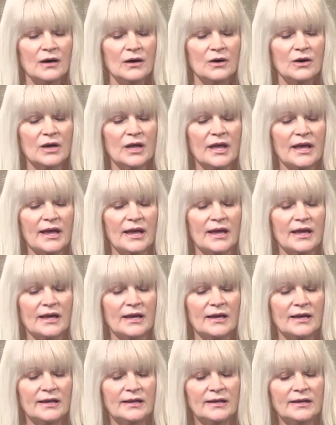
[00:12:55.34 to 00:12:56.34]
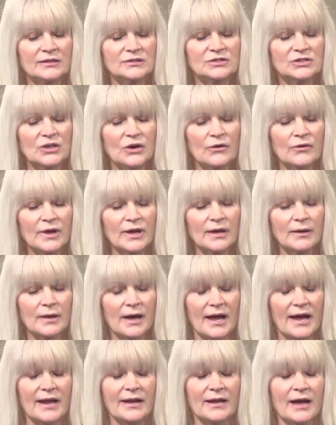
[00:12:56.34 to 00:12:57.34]
Okay, he's showing,
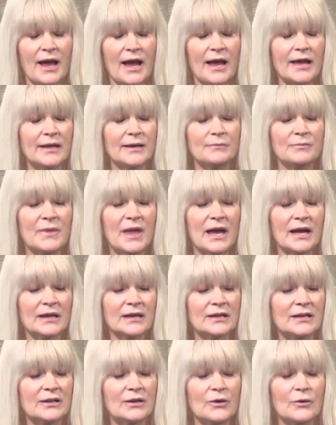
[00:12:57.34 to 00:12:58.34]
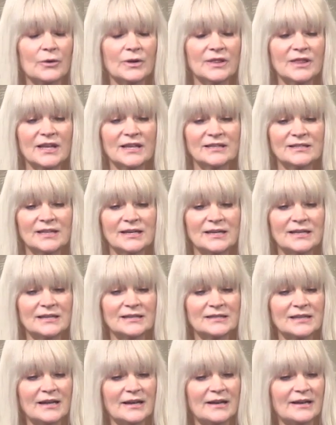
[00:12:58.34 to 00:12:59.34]
I, I am not going to know what this
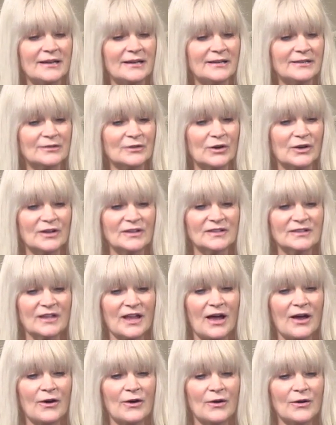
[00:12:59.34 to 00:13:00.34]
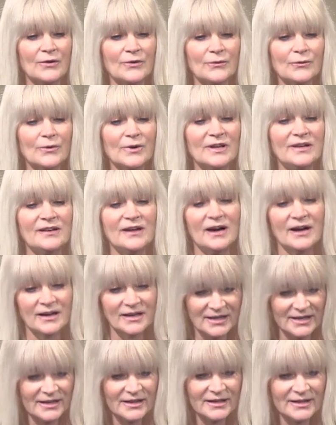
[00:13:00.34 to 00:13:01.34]
is, and it is going to sound
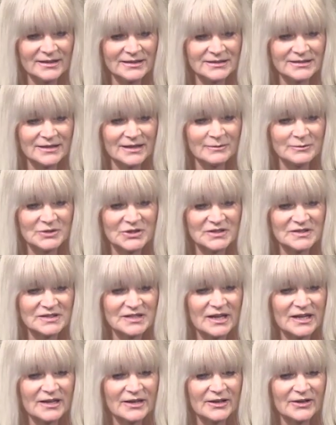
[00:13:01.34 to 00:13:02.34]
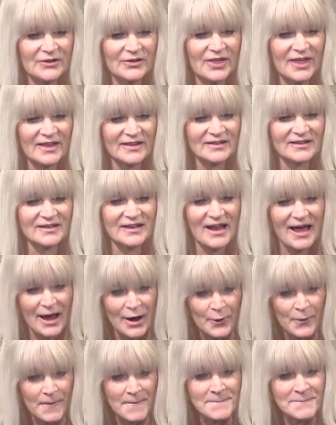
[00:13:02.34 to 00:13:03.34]
redunculous. I'm just telling you this
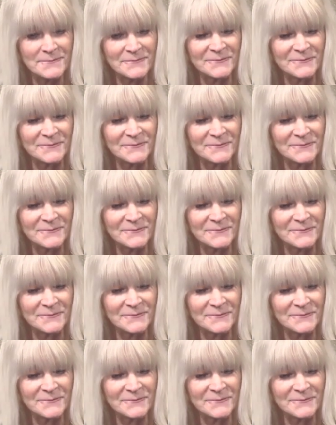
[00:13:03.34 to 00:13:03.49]
now.